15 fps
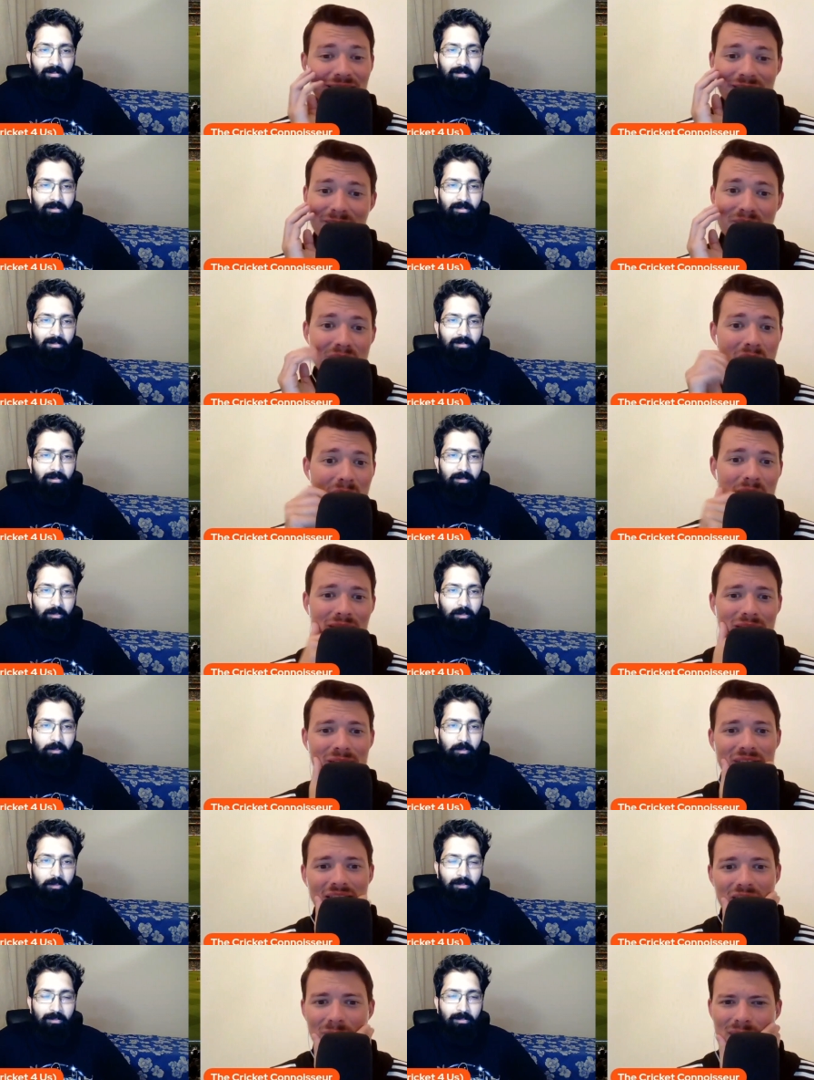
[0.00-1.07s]
Speaker 1: Zimbabwe though
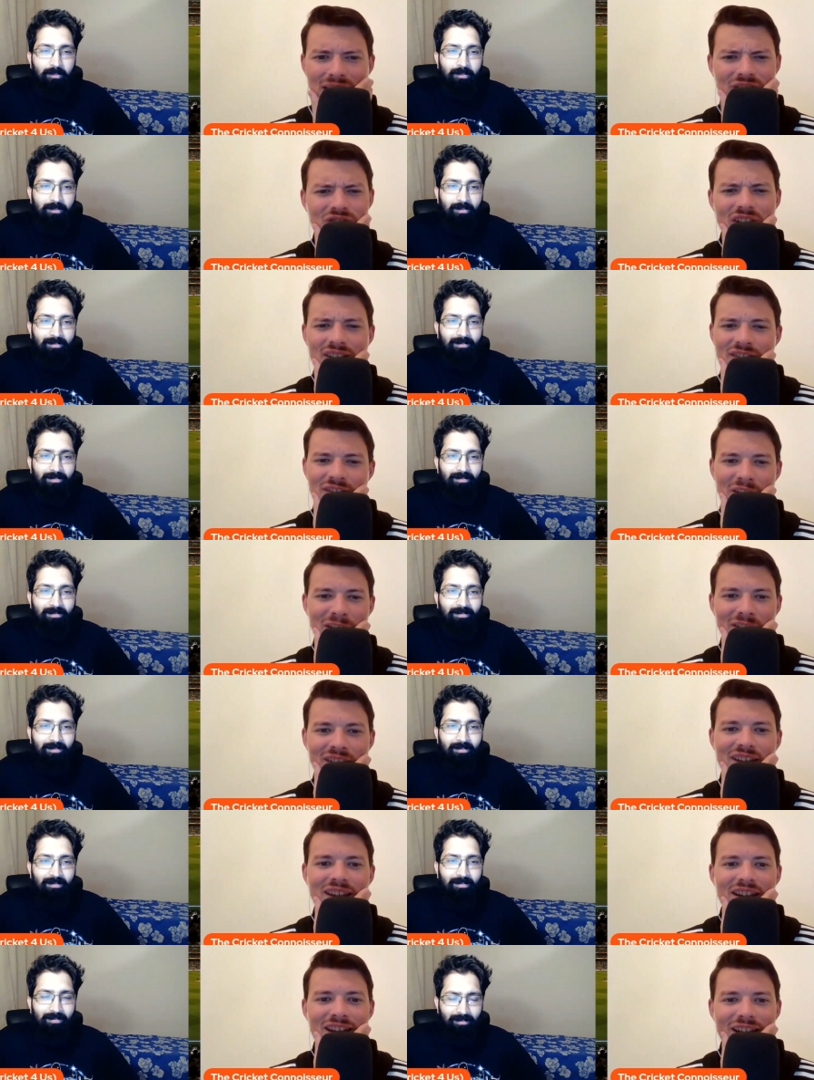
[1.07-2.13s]
they're going to be interesting.
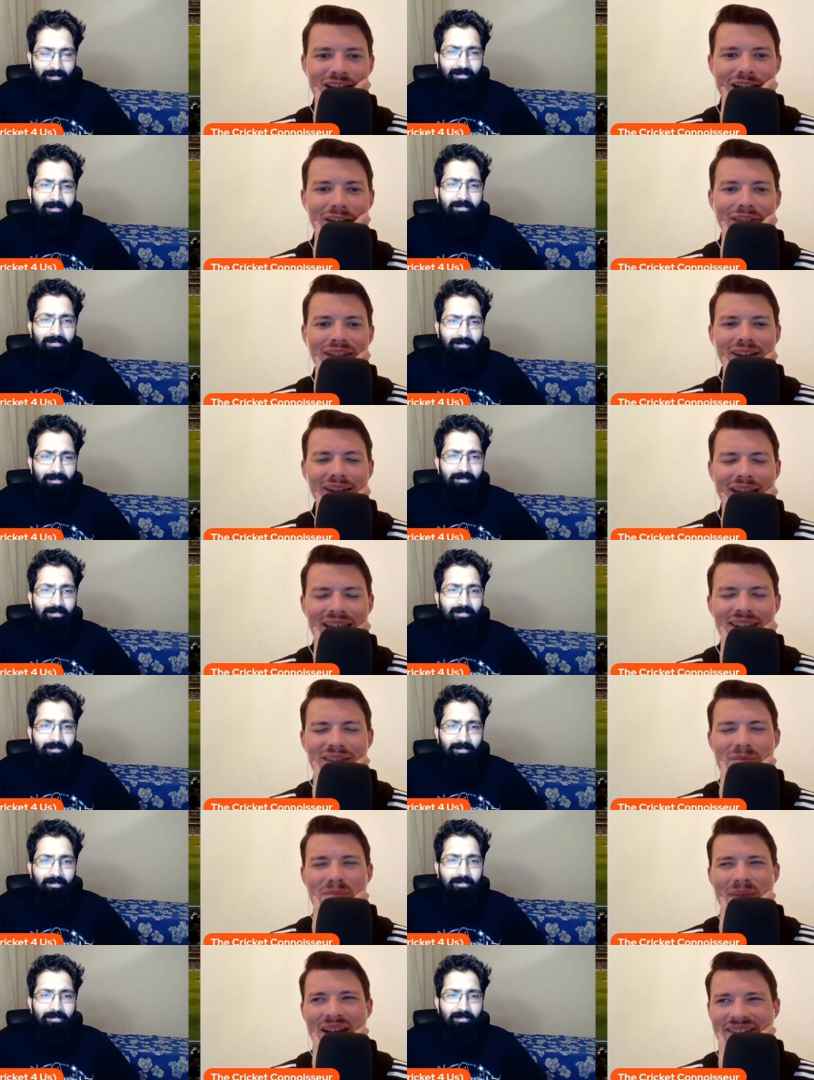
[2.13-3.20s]
Mm. I think mm. again in the
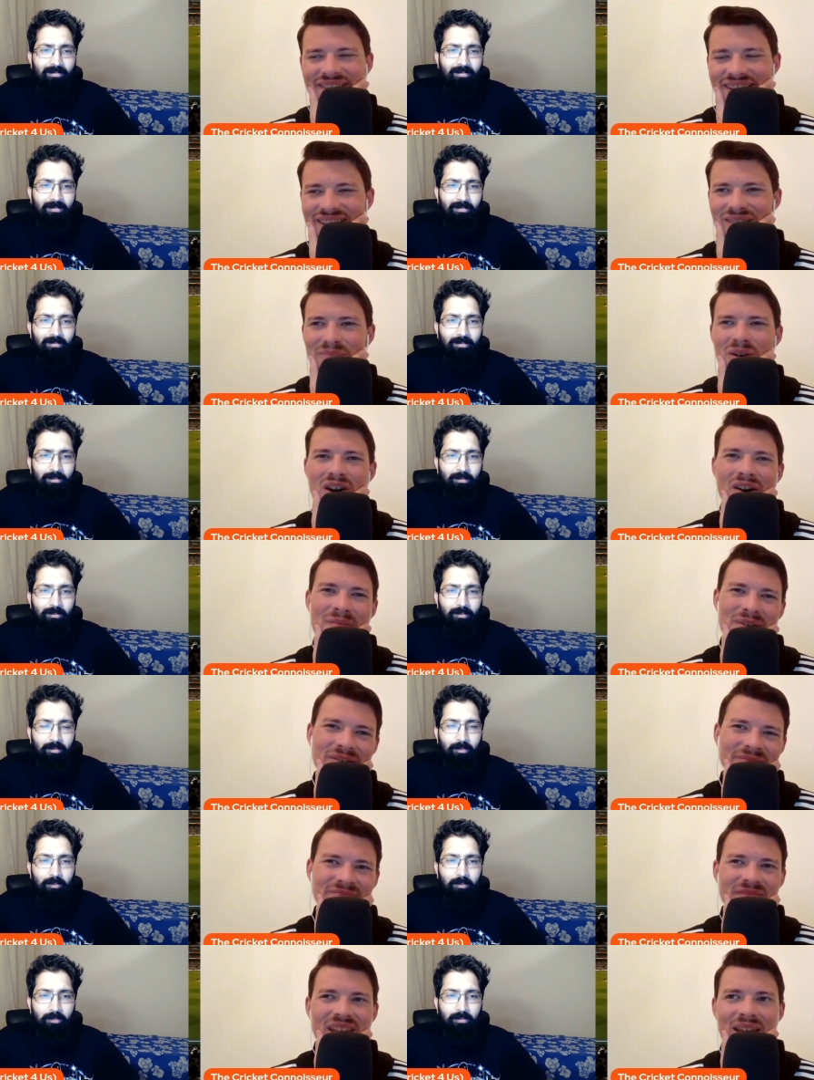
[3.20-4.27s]
batting department
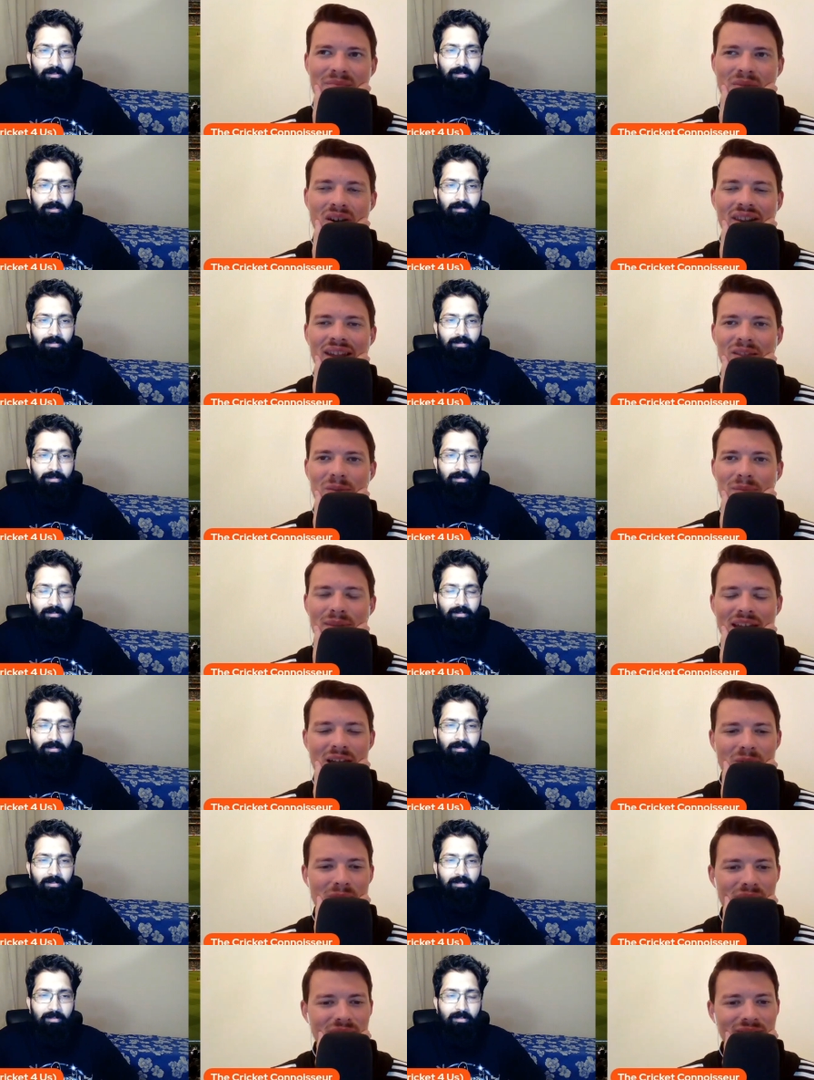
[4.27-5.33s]
it might let them down,
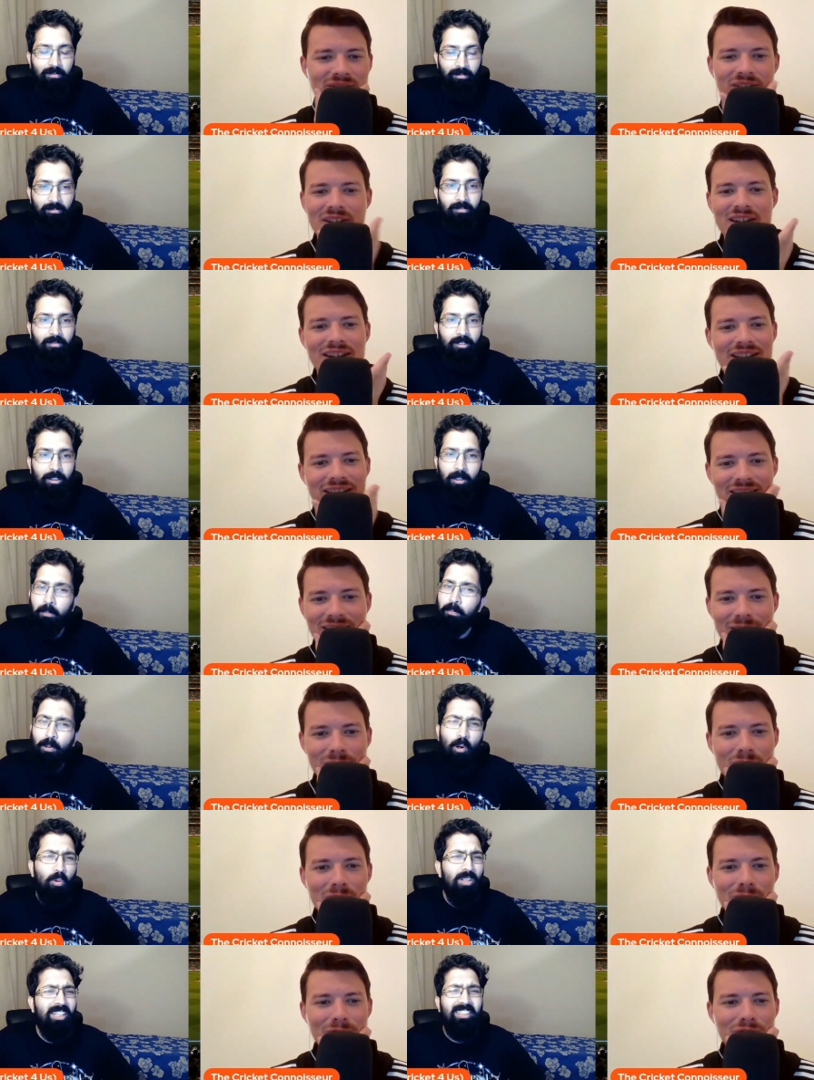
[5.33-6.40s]
but
Speaker 2: the they've
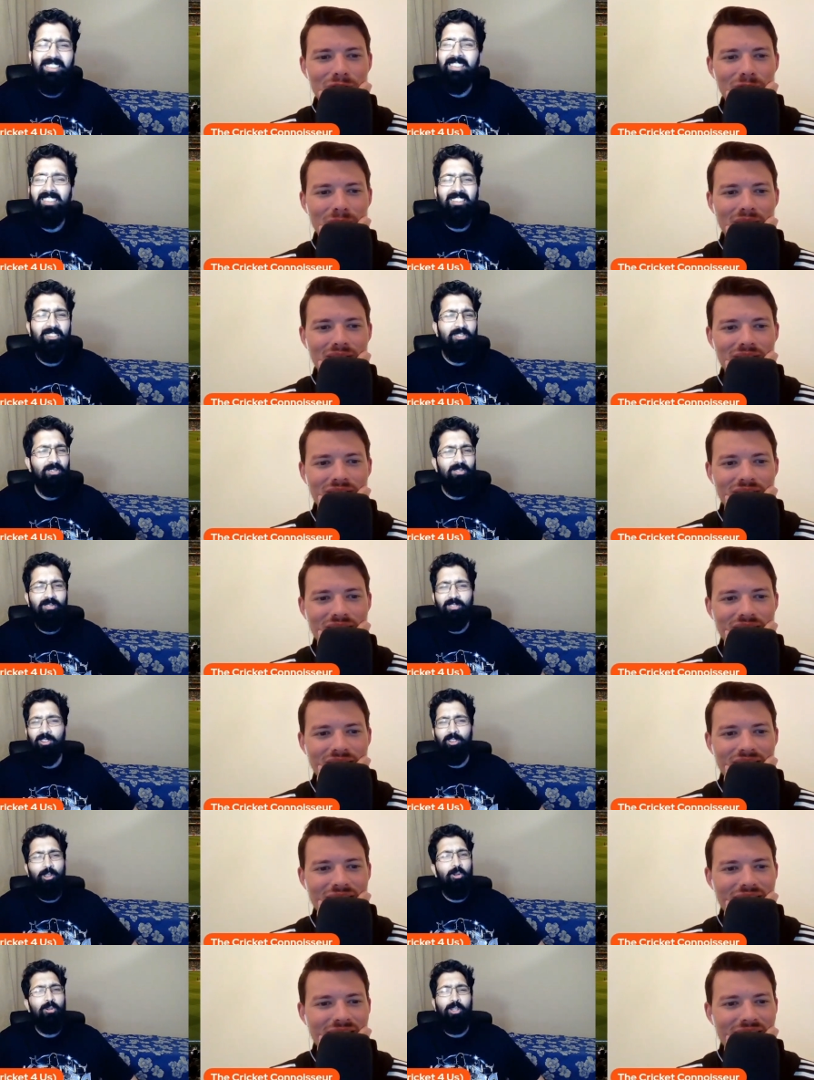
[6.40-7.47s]
got Luke Jongwe.
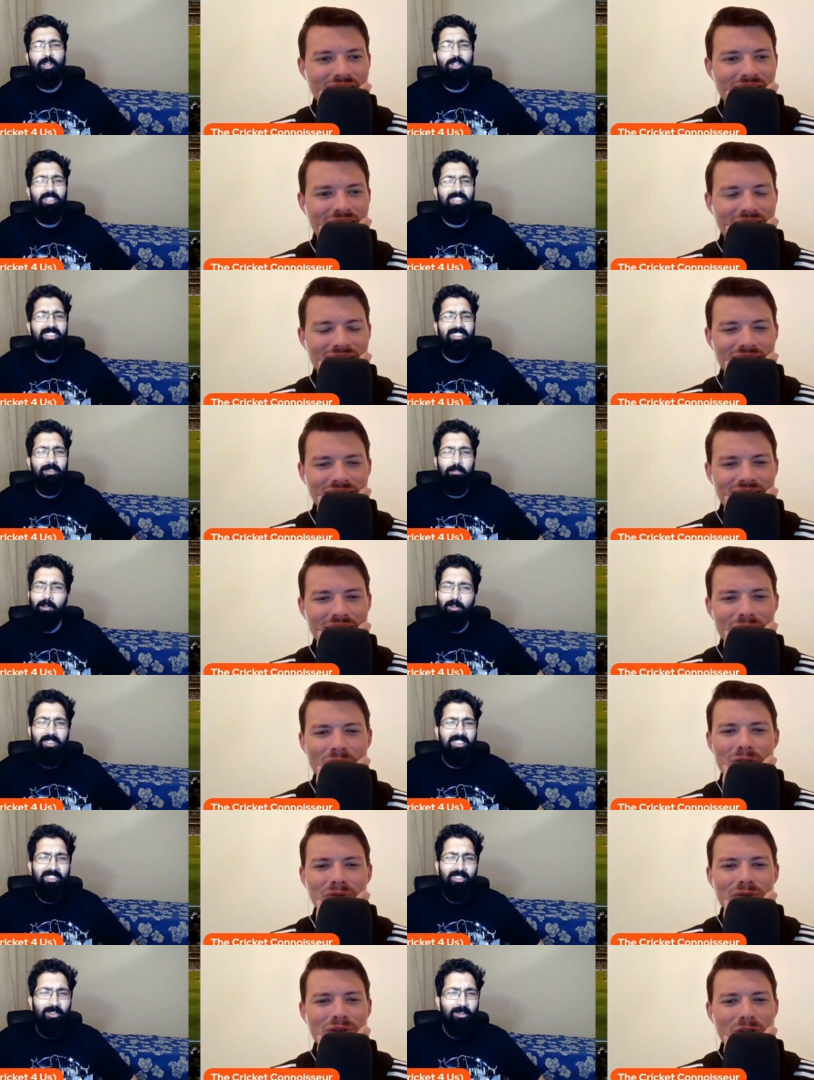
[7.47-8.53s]
So good. The they've
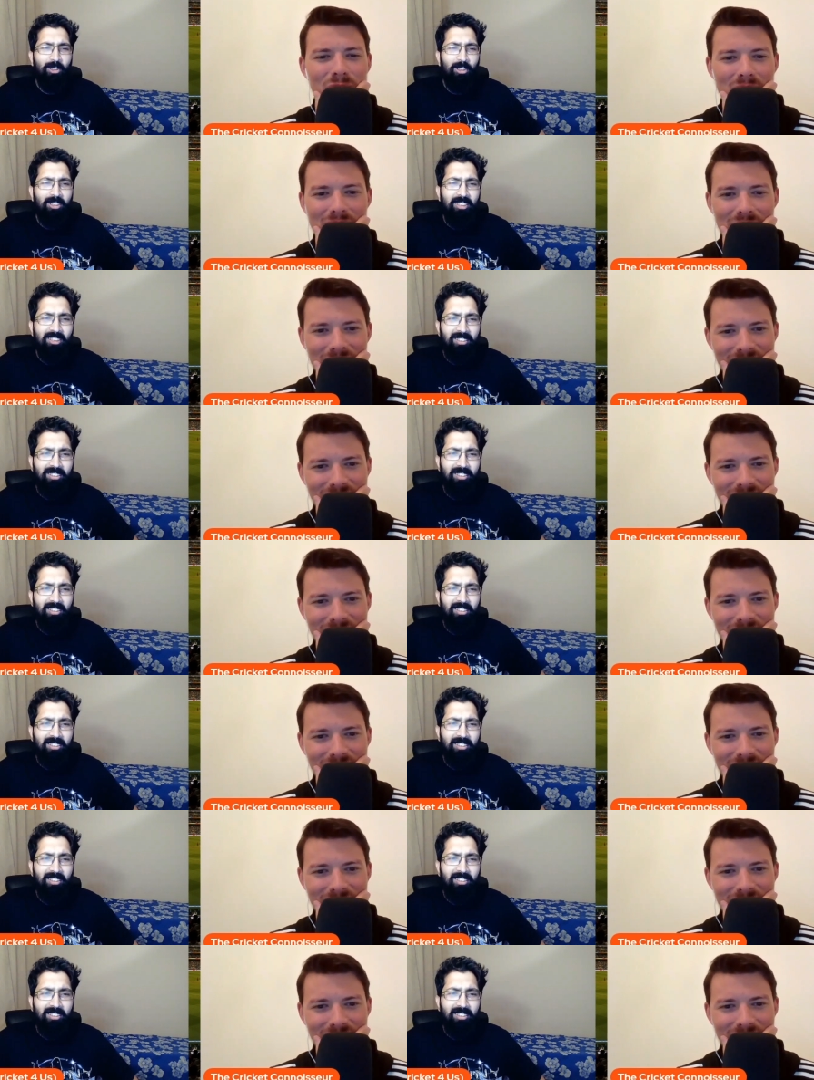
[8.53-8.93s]
bowling. got Luke Jongwe.